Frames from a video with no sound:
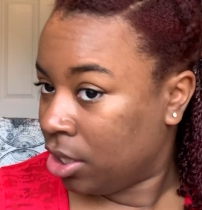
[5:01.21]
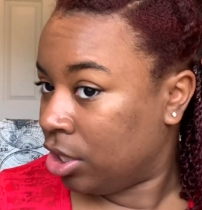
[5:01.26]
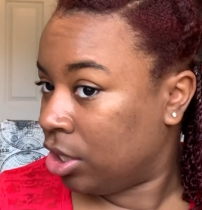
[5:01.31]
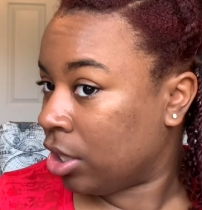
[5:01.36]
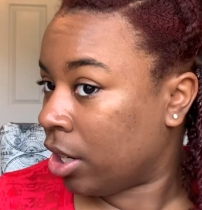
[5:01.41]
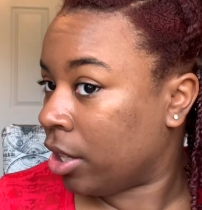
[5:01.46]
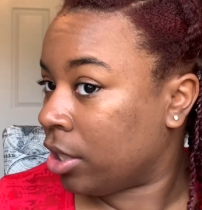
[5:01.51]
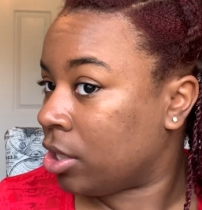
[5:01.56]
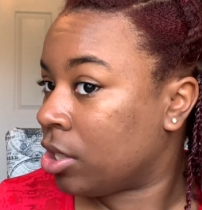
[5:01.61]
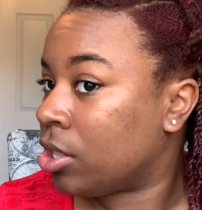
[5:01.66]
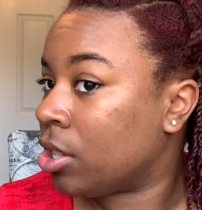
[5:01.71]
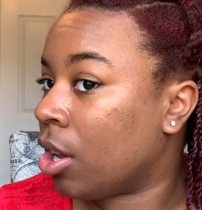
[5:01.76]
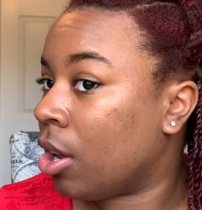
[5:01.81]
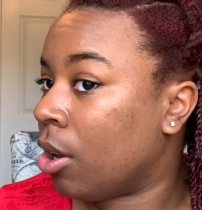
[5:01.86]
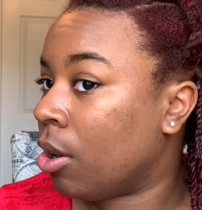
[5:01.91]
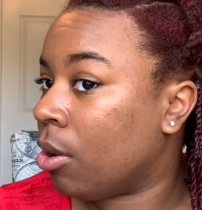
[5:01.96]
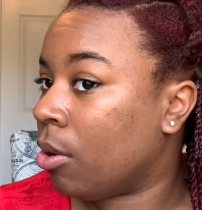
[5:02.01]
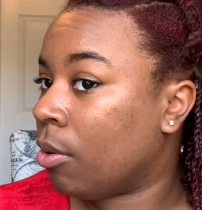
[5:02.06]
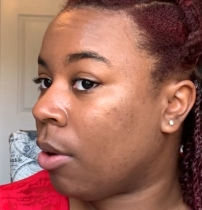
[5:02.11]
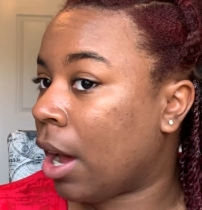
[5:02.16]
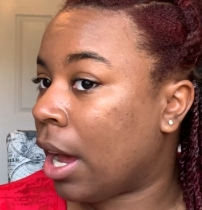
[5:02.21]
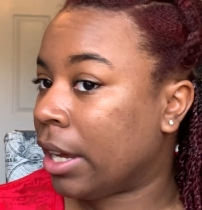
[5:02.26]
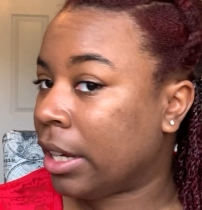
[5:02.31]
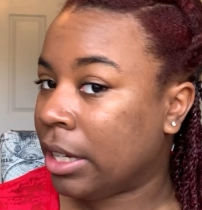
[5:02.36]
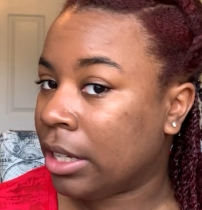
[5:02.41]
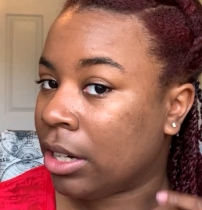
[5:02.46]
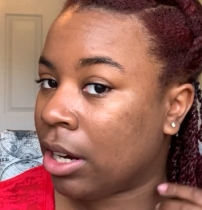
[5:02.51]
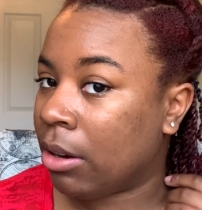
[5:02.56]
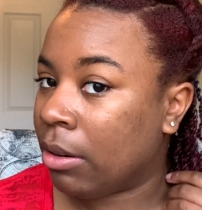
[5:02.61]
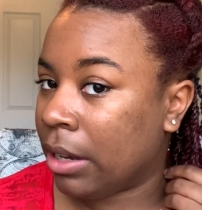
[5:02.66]
just so I
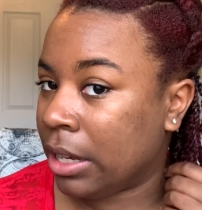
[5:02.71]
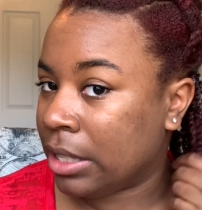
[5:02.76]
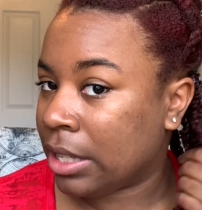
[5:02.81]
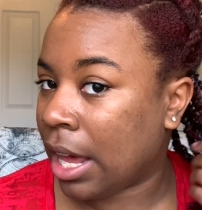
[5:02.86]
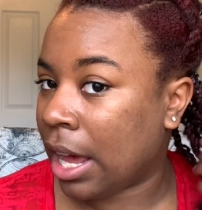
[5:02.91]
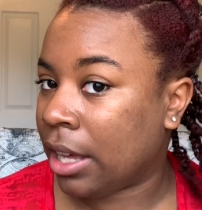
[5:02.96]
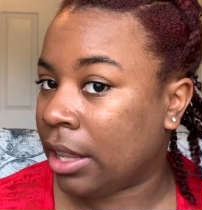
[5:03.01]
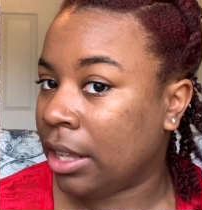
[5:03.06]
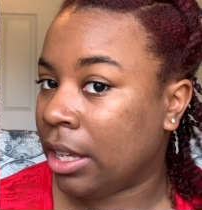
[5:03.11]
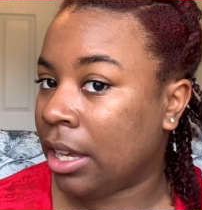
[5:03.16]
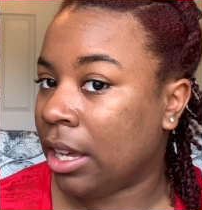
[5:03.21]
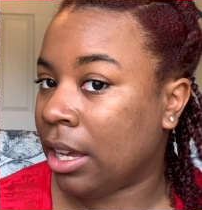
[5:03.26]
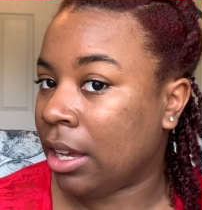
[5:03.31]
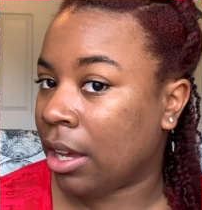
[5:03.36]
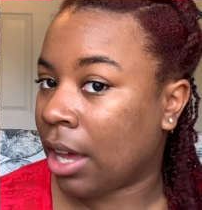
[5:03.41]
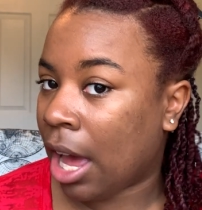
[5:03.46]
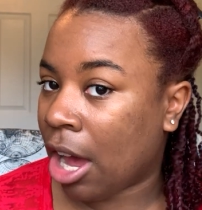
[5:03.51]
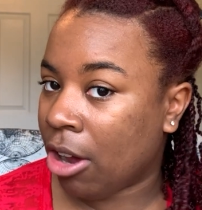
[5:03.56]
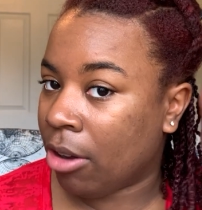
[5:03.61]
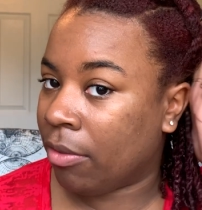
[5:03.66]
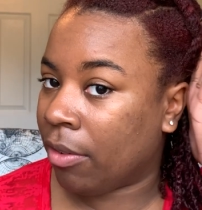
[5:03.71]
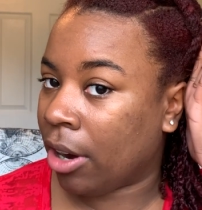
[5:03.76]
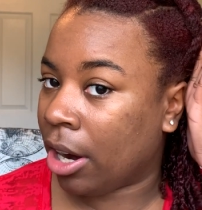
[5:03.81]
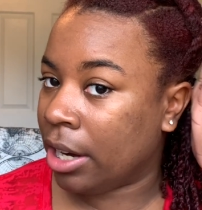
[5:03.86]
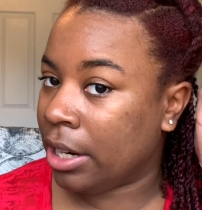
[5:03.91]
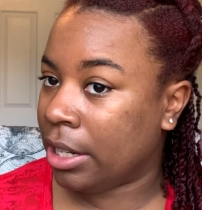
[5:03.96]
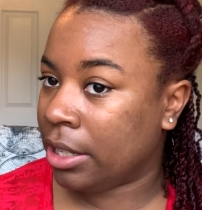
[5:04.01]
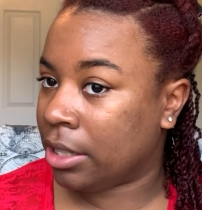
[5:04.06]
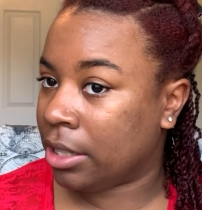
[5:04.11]
can know exactly how far I